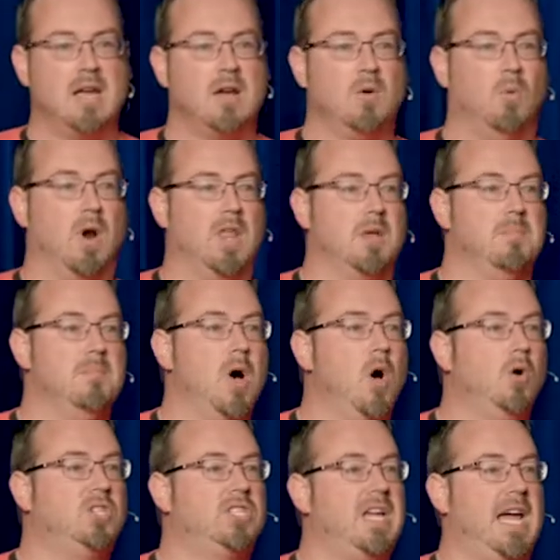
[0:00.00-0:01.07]
One of the
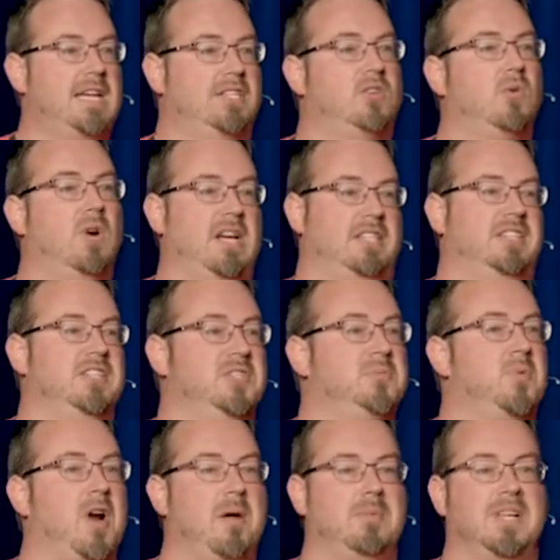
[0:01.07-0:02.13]
most asked questions
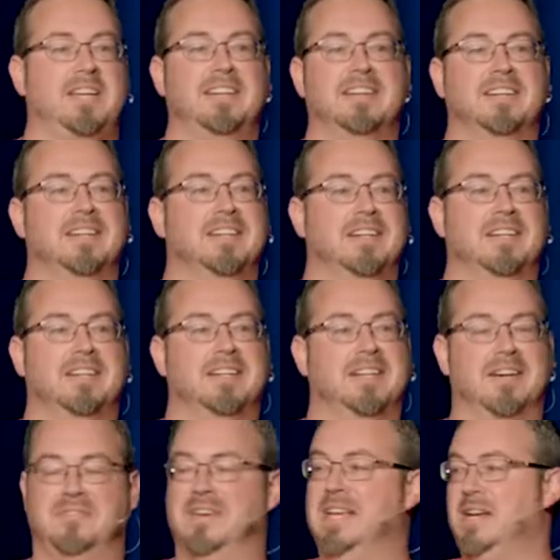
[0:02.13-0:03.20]
probably
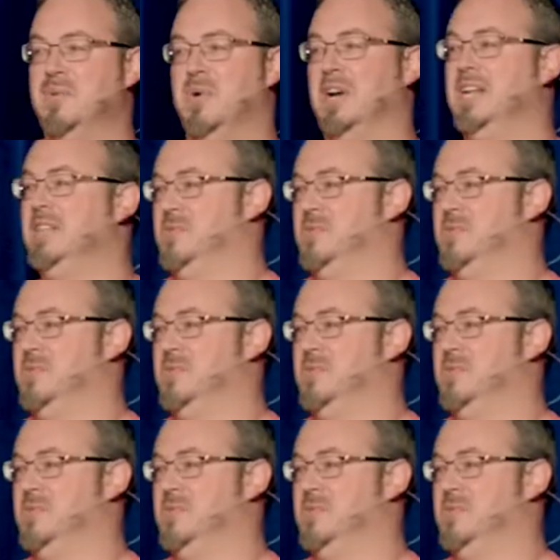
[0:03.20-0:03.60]
of anyone in